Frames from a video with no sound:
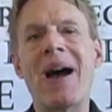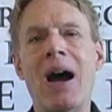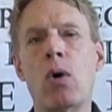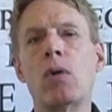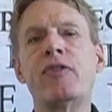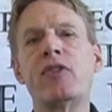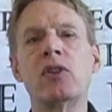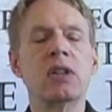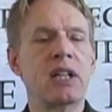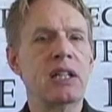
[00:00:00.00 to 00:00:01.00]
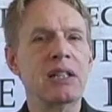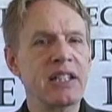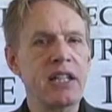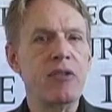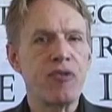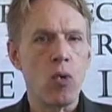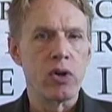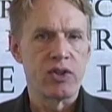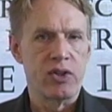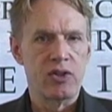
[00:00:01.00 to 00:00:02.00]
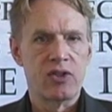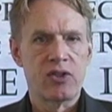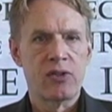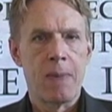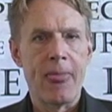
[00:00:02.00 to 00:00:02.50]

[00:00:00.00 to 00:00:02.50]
powerful elite forces